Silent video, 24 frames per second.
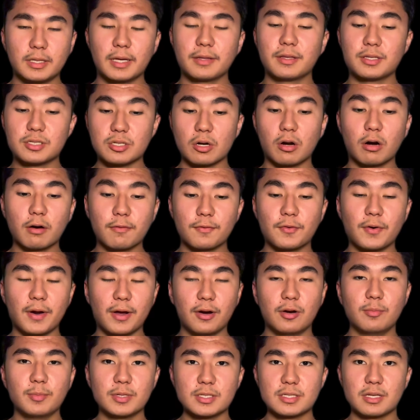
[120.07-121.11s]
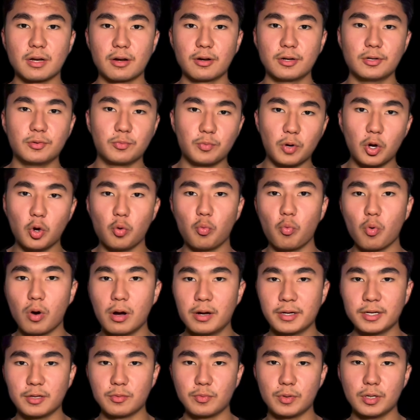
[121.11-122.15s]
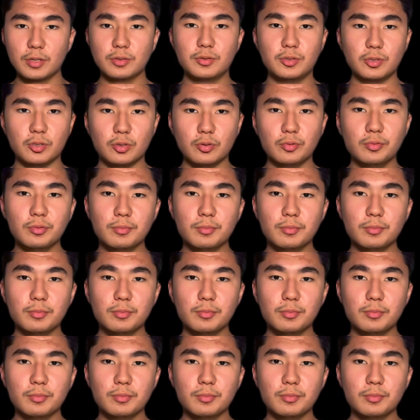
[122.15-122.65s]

these are for elements that are in row 1 and row 2,